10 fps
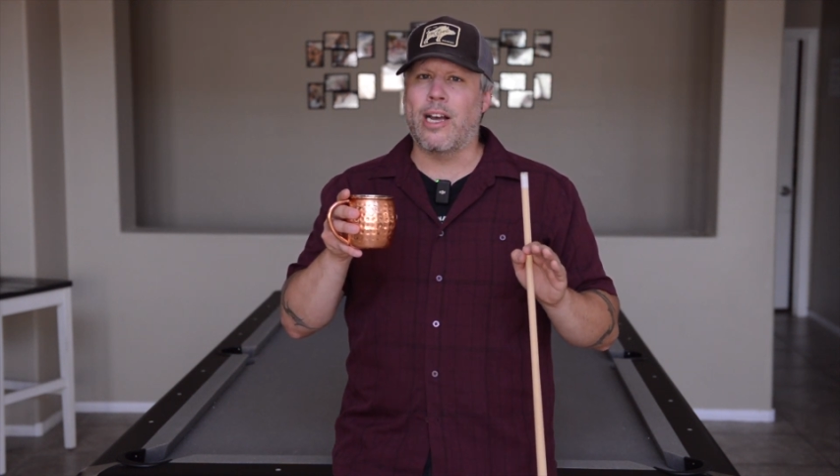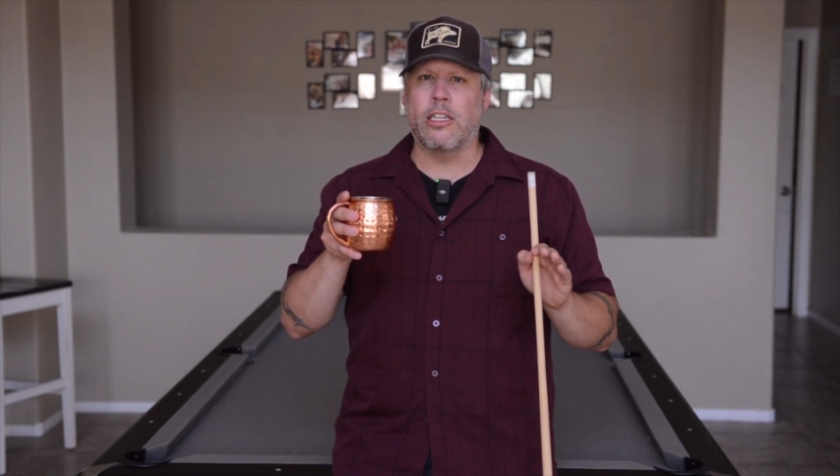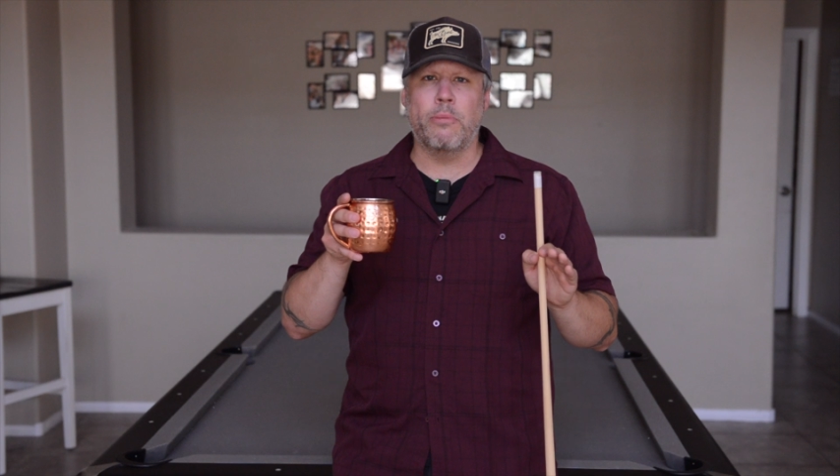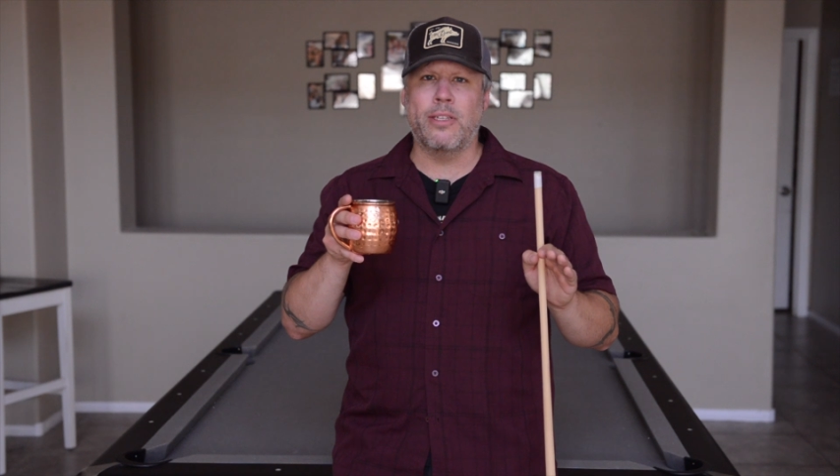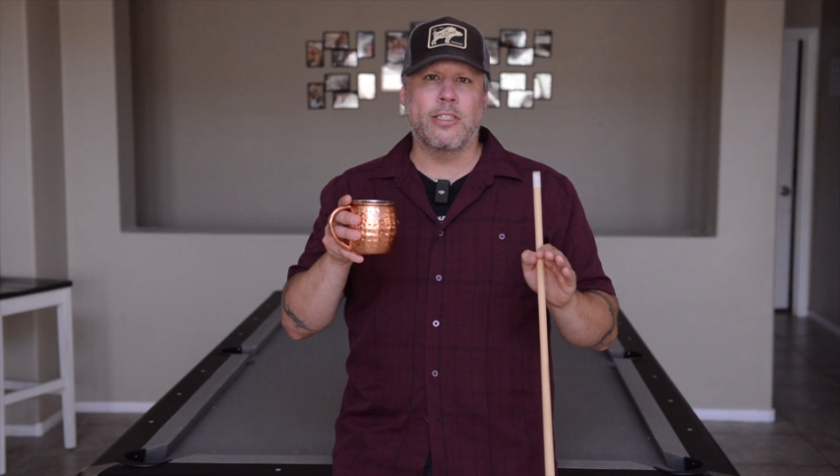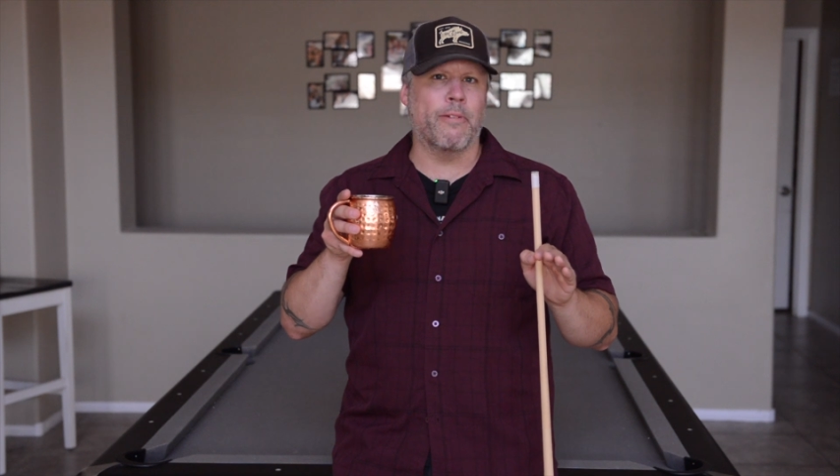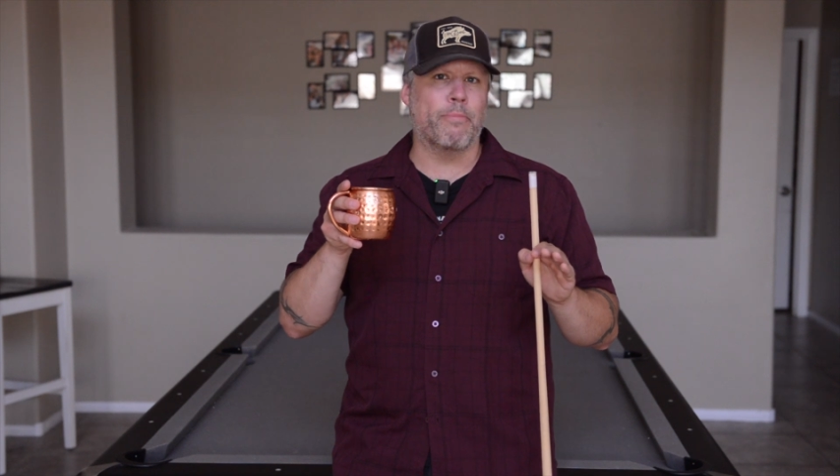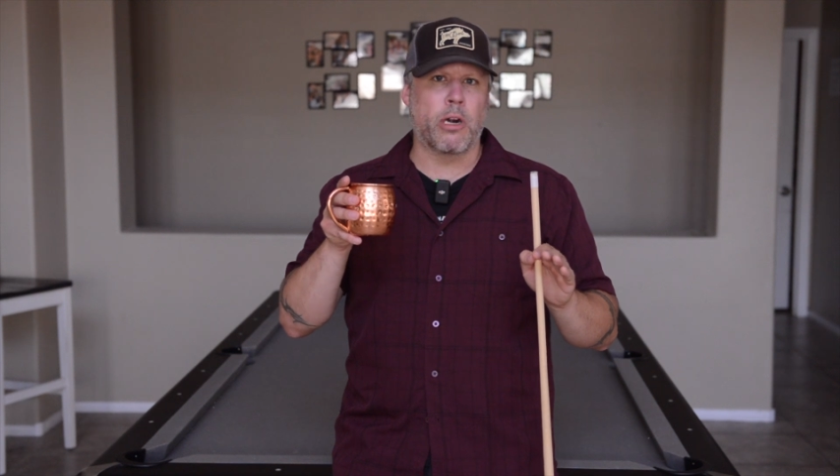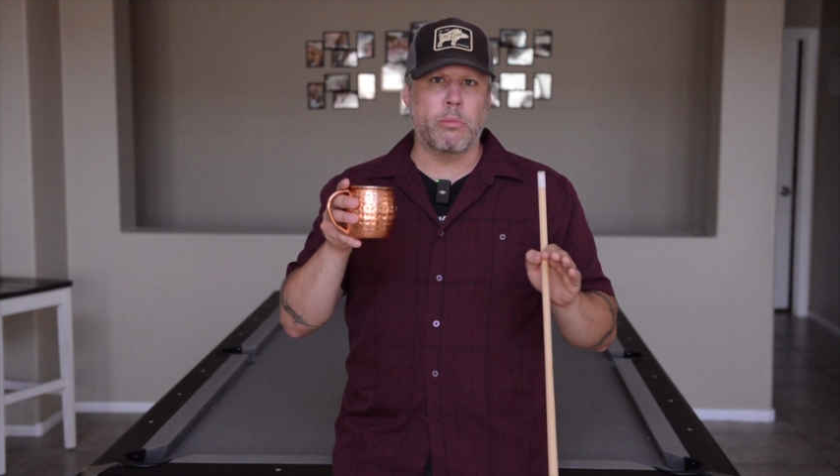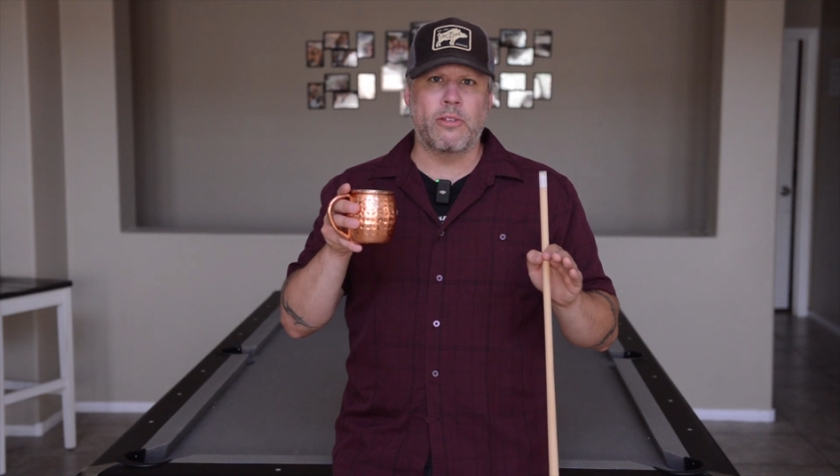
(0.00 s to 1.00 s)
elements of
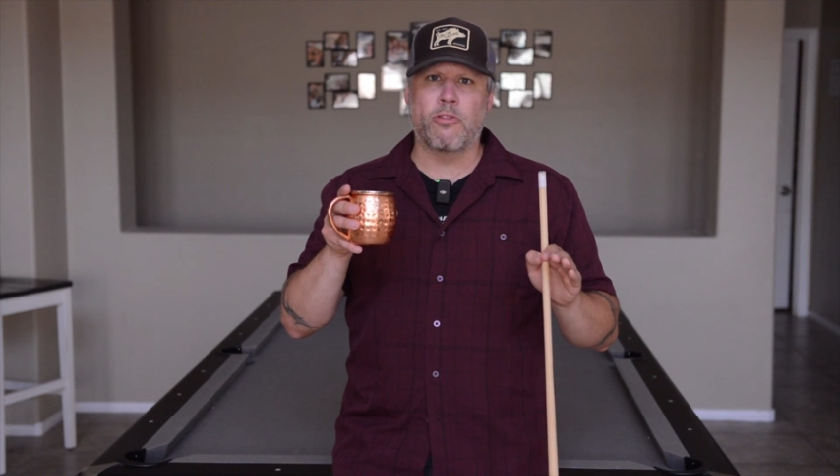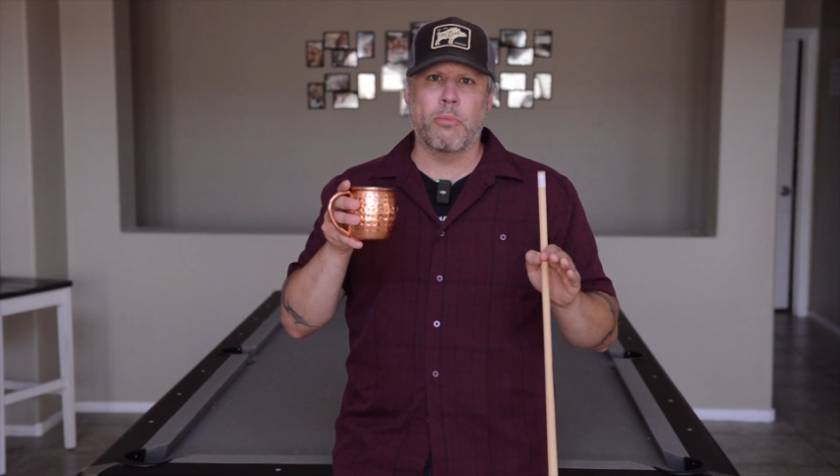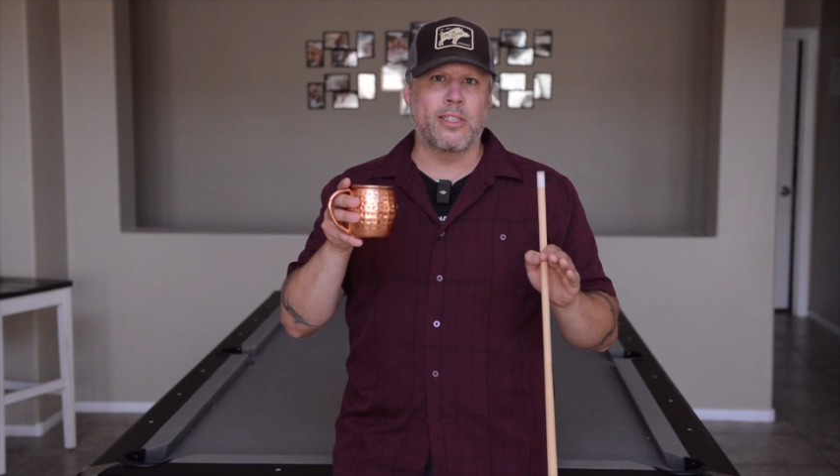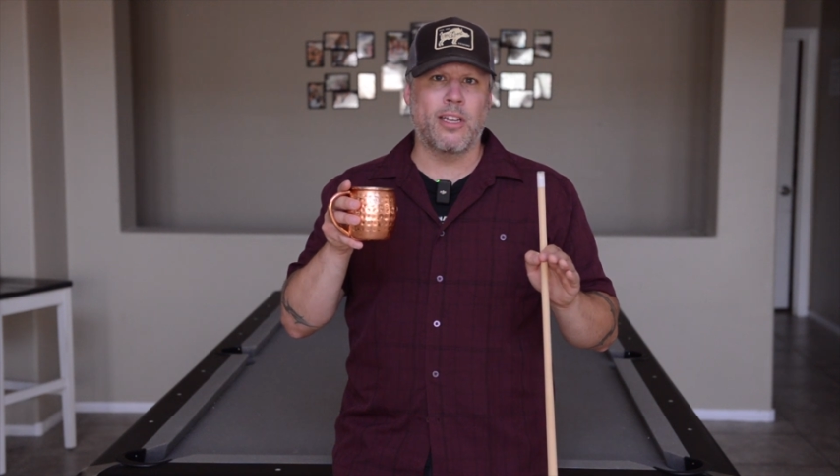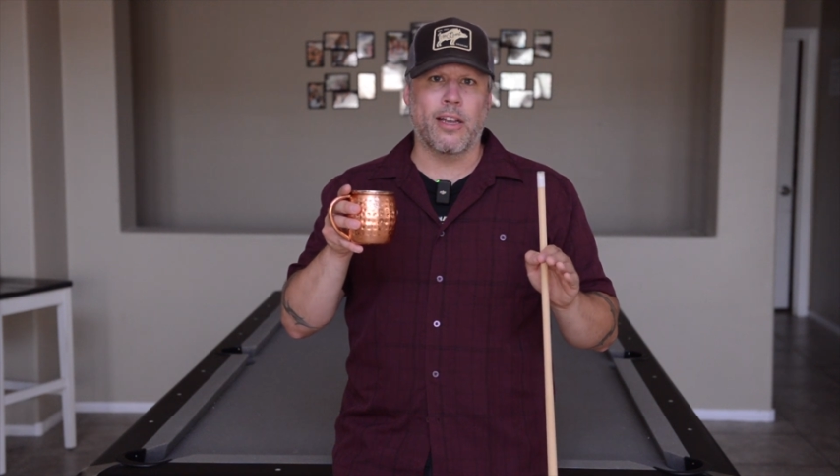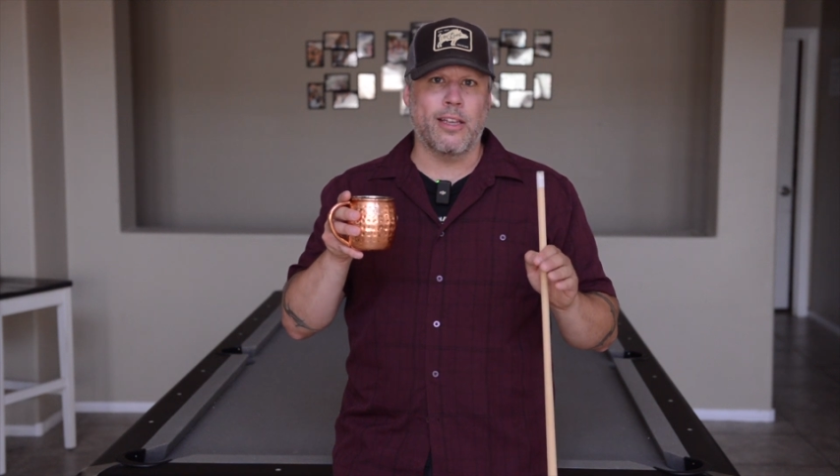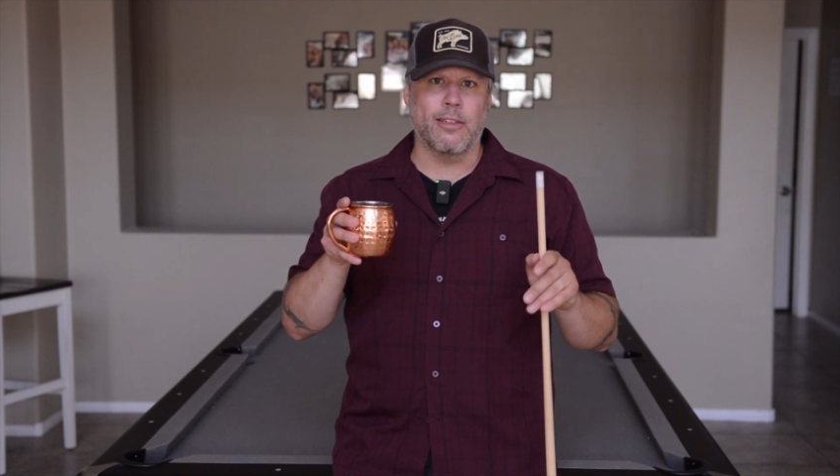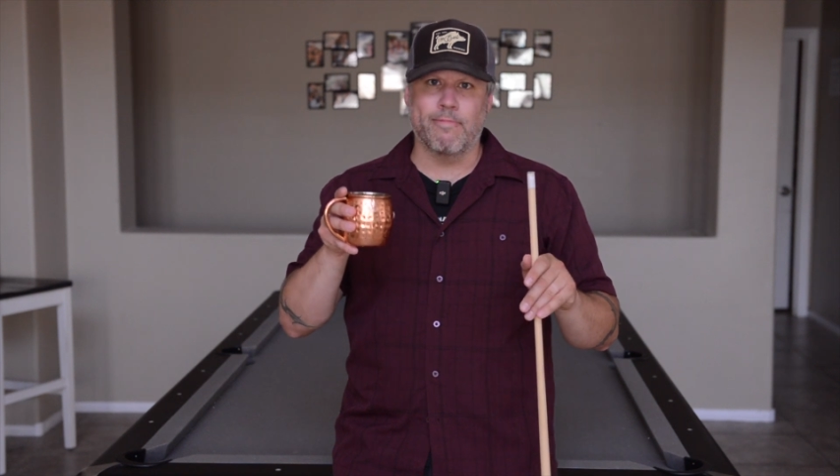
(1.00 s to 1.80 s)
bourbon from Kentucky.